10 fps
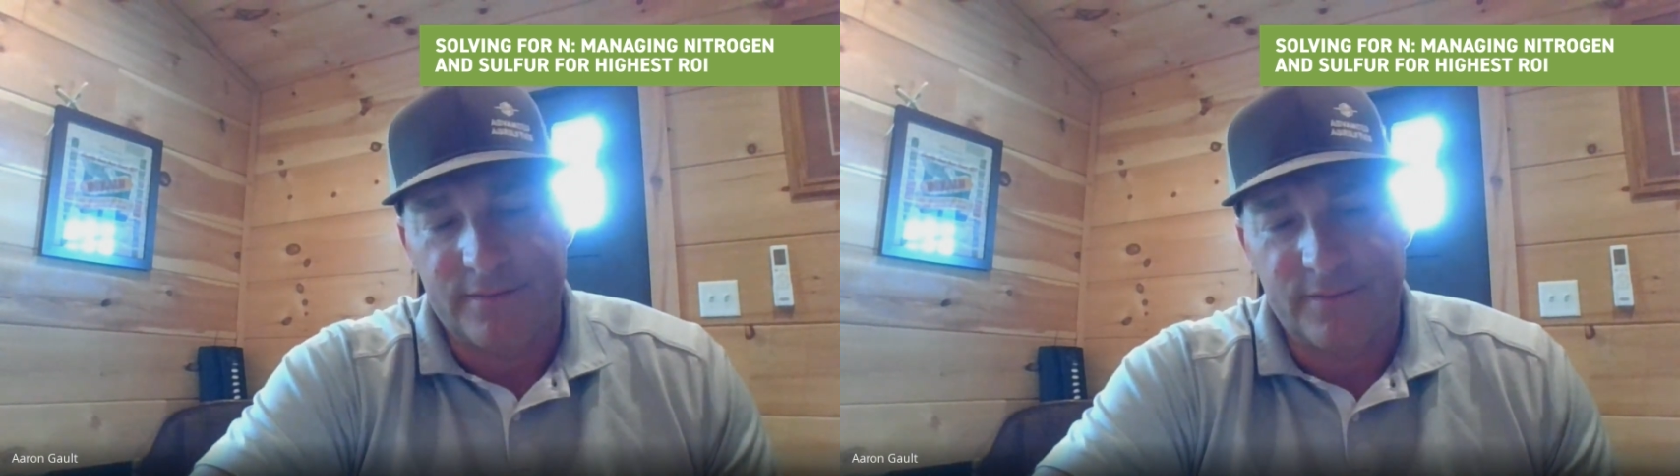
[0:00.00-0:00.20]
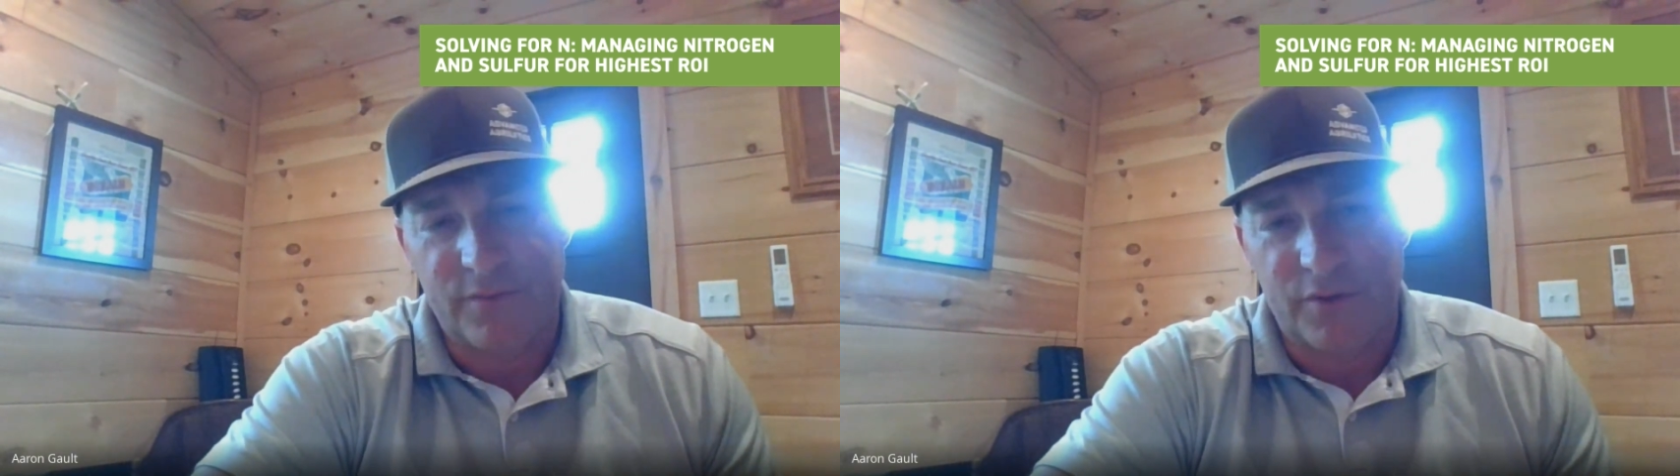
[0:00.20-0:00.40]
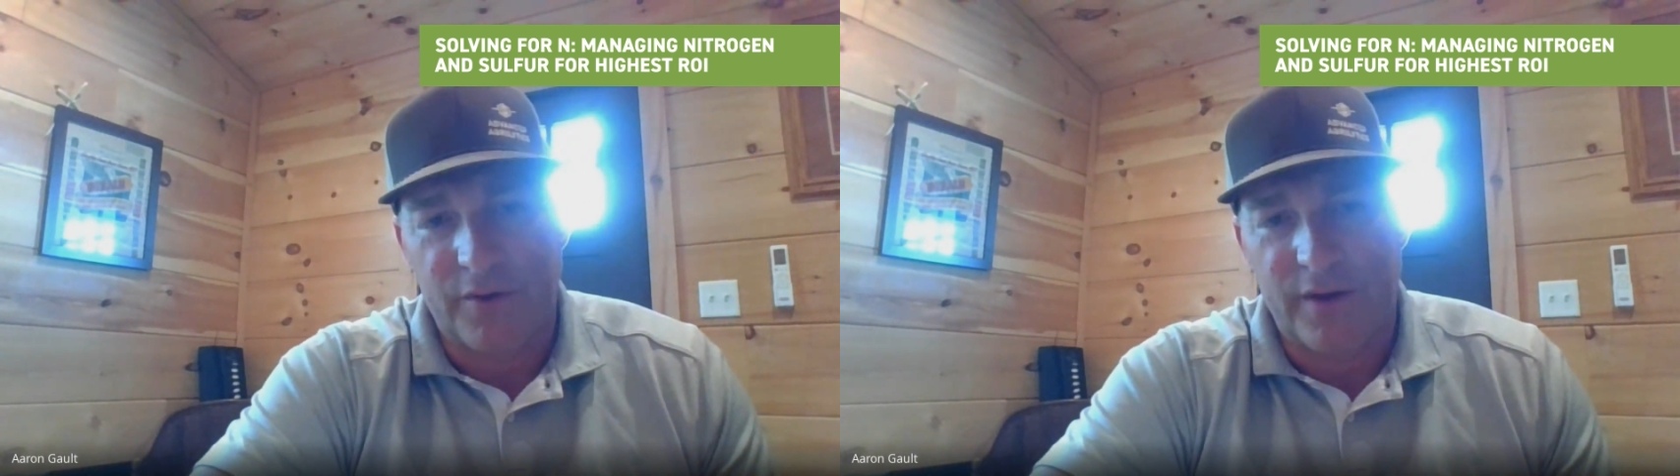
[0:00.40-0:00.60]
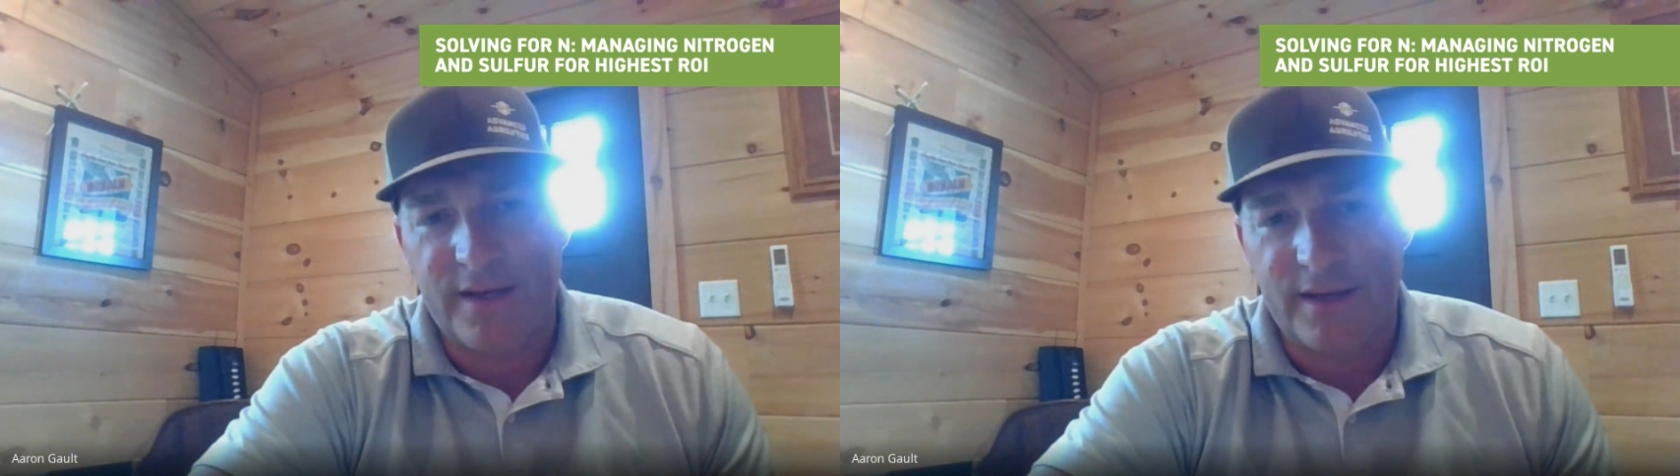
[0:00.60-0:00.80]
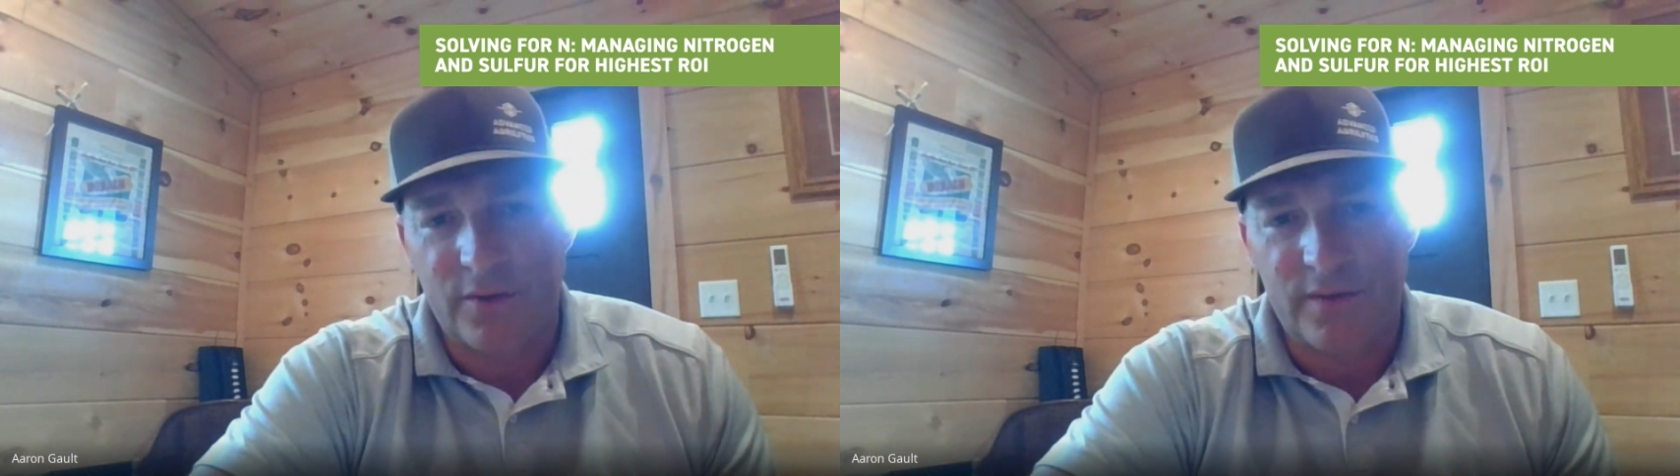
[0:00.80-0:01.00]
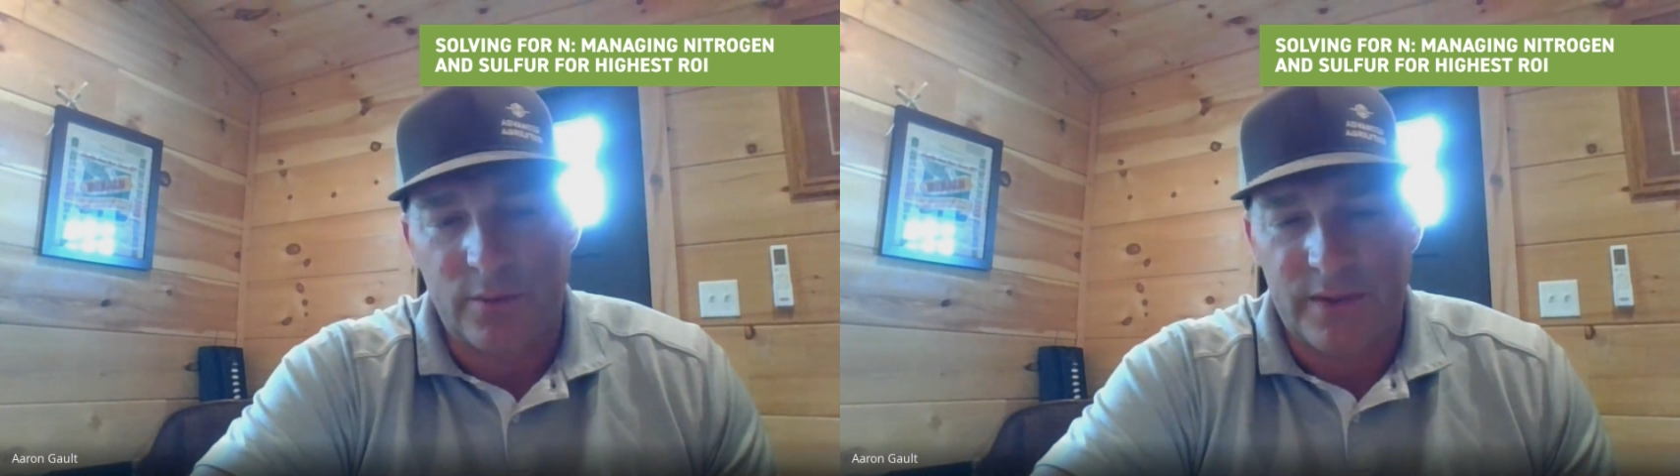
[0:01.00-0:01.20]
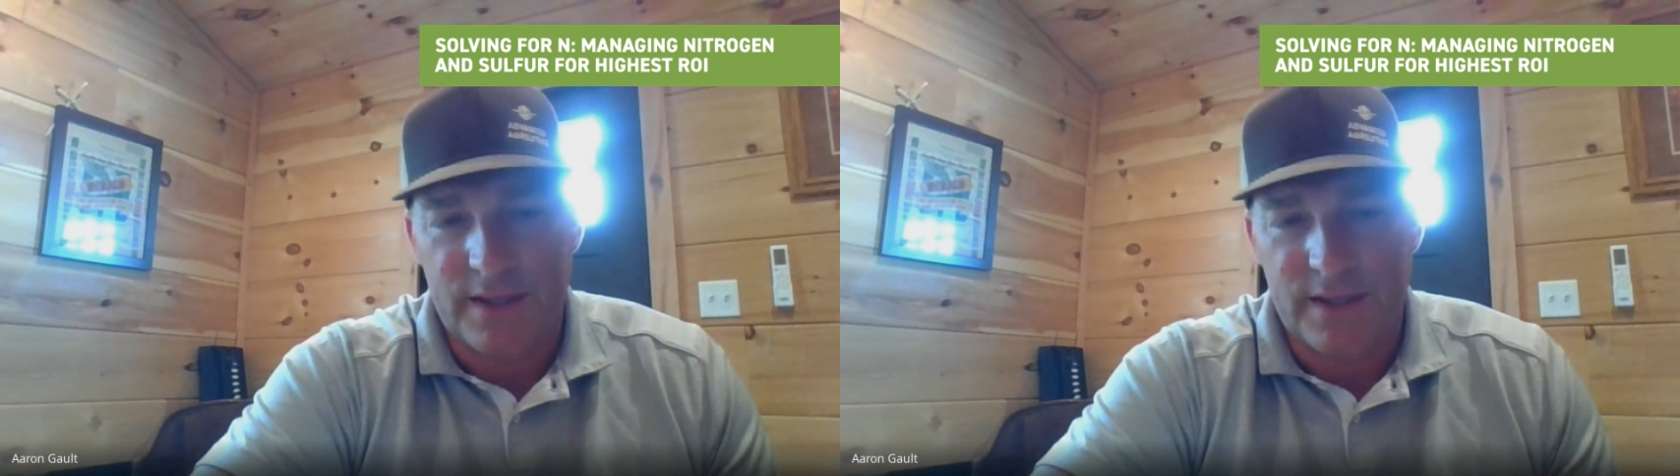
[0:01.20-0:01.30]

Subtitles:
for grain yield that we